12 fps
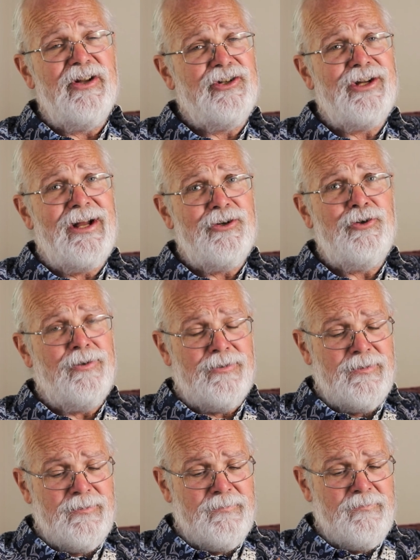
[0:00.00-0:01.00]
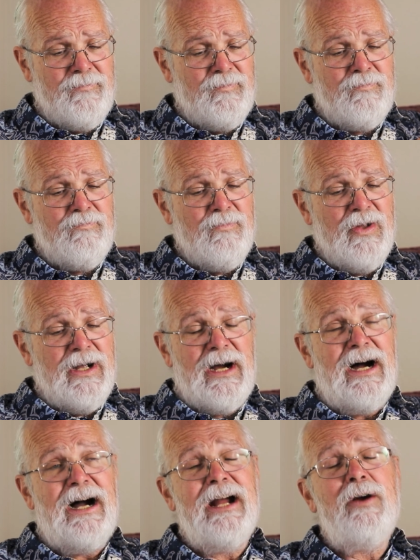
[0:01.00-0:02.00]
than Shantung.
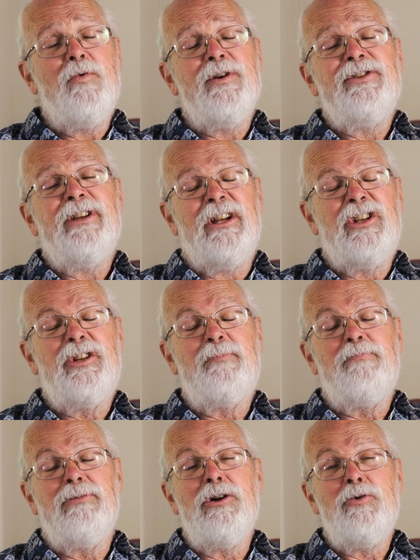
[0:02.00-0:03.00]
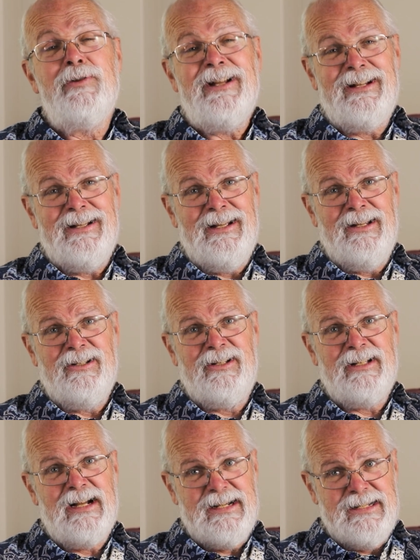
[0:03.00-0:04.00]
I was exploding
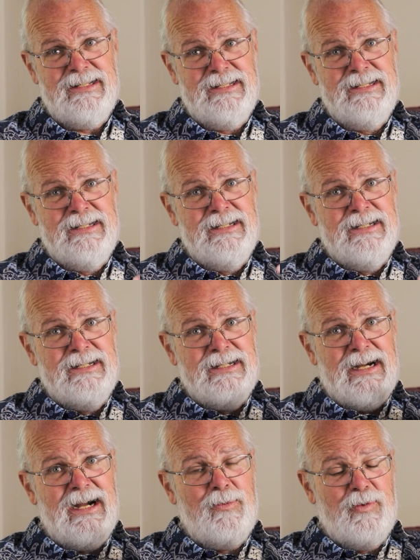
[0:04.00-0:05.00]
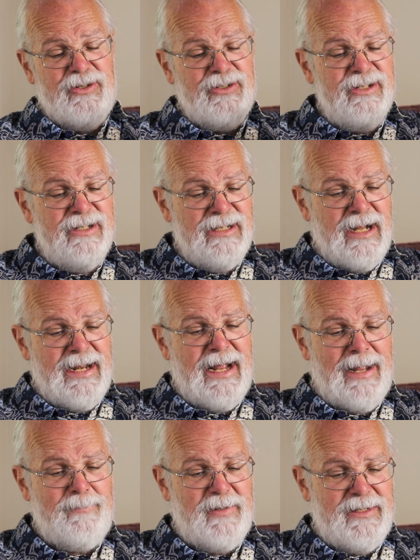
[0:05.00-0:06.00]
inside. I was not
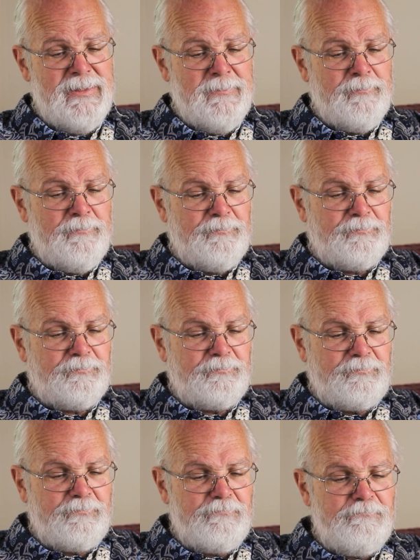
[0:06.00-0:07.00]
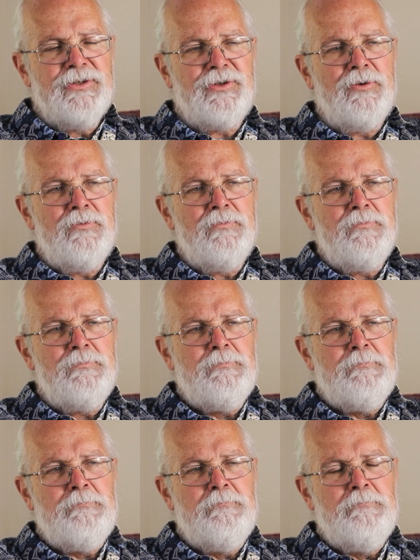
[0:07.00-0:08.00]
happy. So,
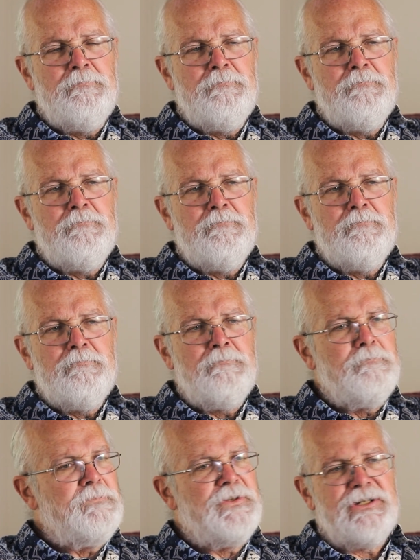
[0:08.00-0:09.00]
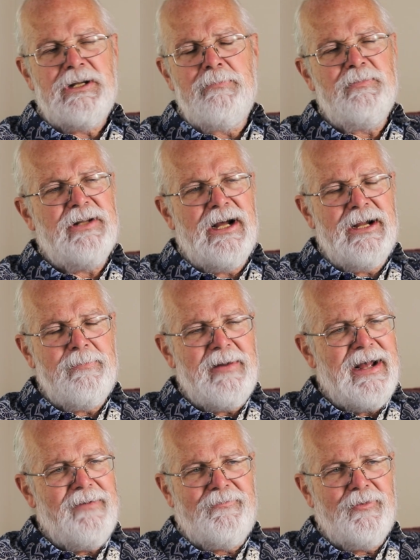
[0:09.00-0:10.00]
sometime
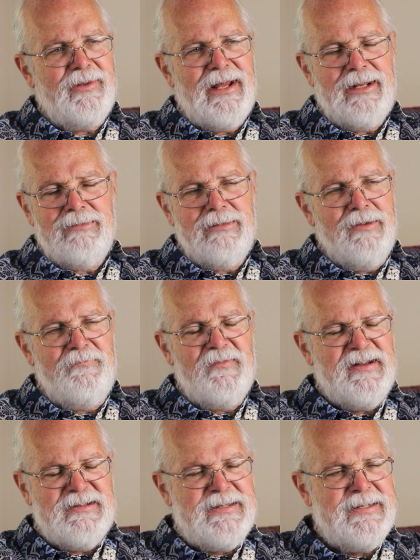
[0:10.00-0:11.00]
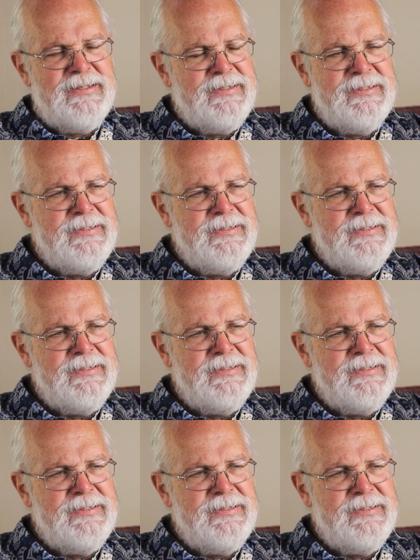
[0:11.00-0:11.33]
after that event,